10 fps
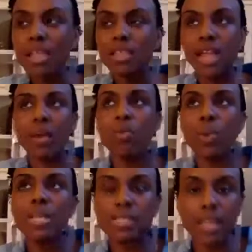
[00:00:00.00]
There are
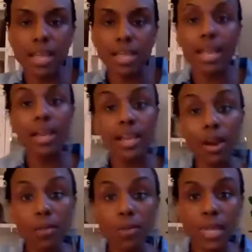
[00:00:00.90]

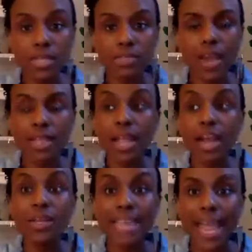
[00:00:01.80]
weeks, right? There
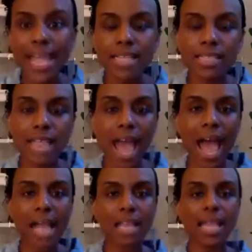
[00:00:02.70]
are days that
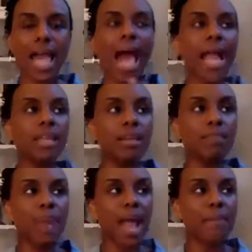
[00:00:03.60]
I can look
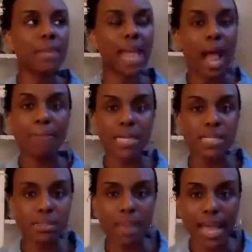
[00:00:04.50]
back and be like, I
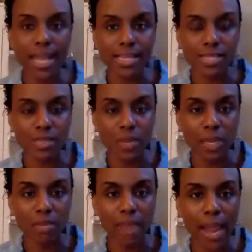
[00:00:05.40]
busted my ass this week,
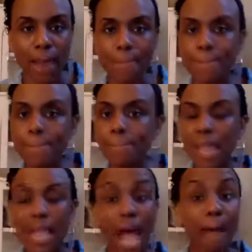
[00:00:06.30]
right?
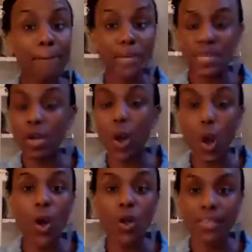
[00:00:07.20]
Like I put it
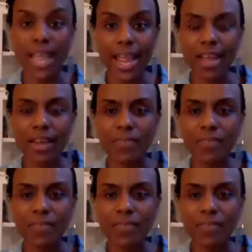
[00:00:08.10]
all down.